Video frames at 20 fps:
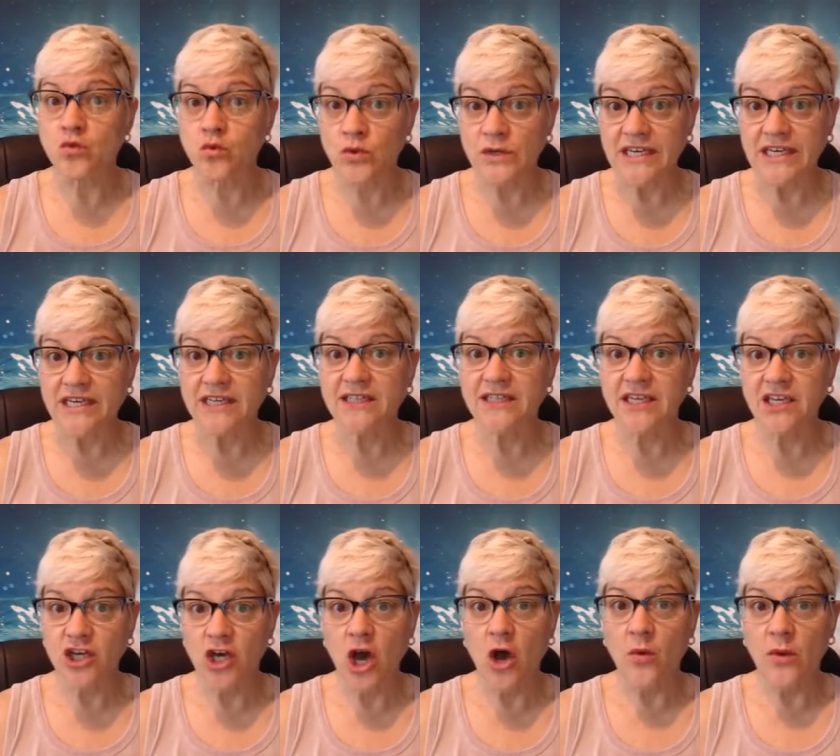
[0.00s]

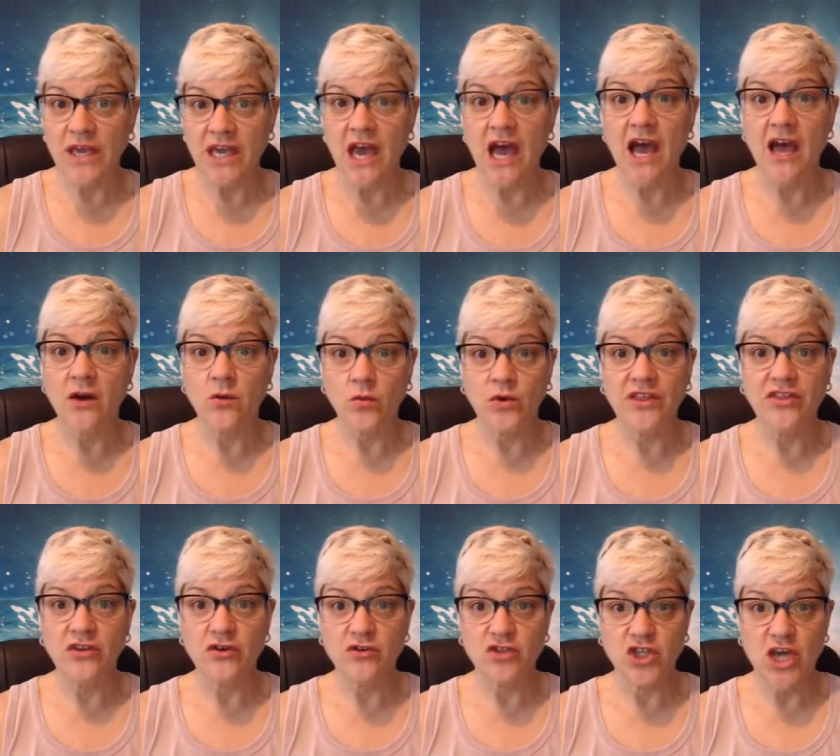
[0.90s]
really going on
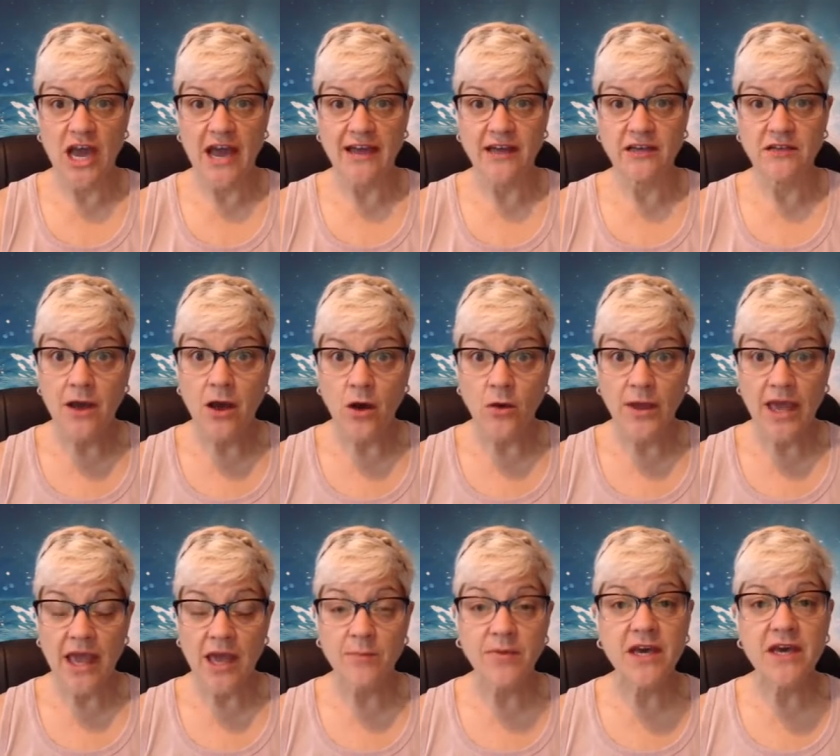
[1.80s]
with your child,
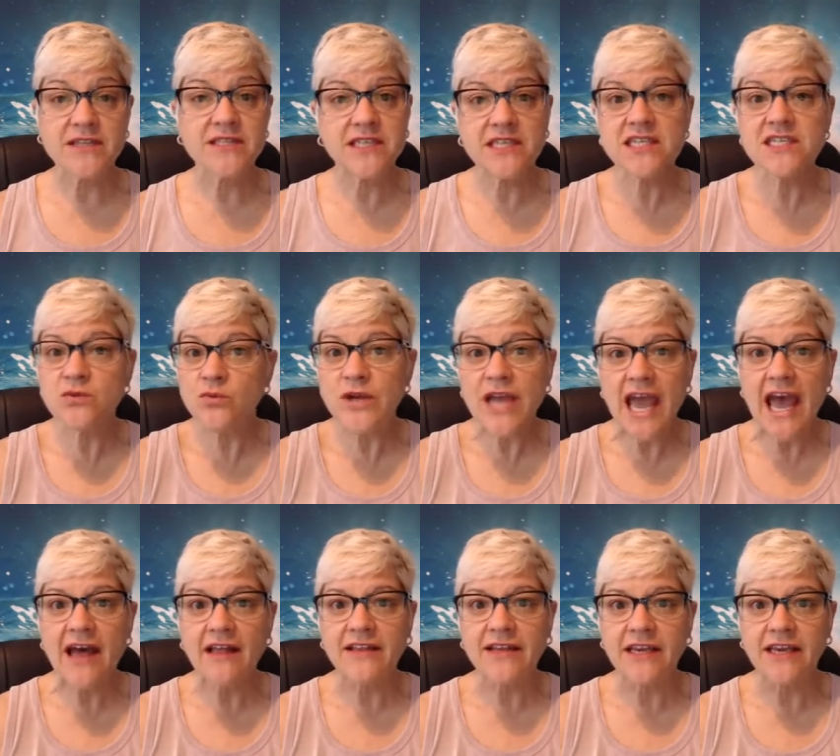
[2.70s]
okay? Because it is
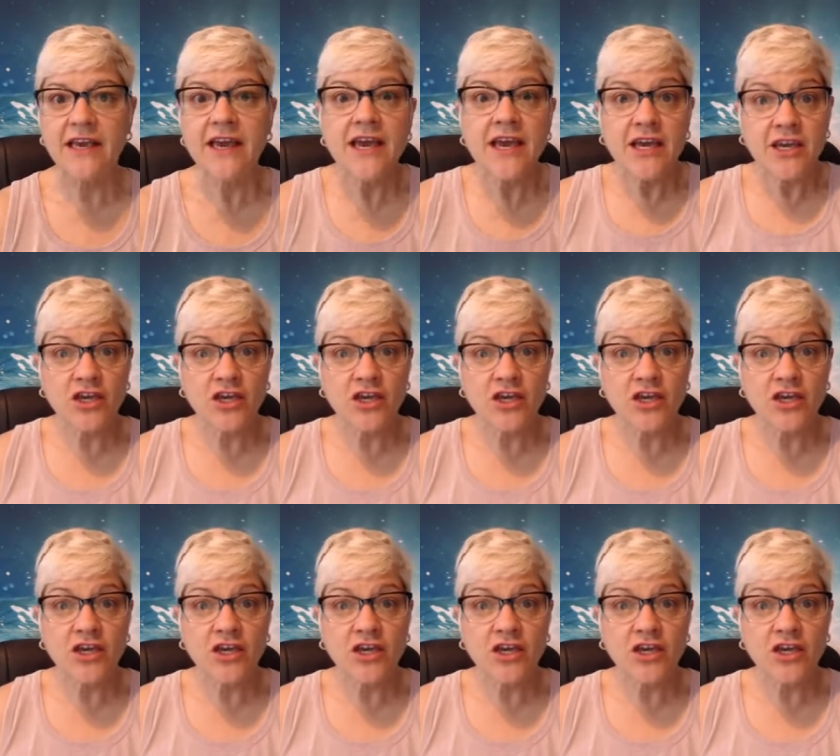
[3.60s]
reality.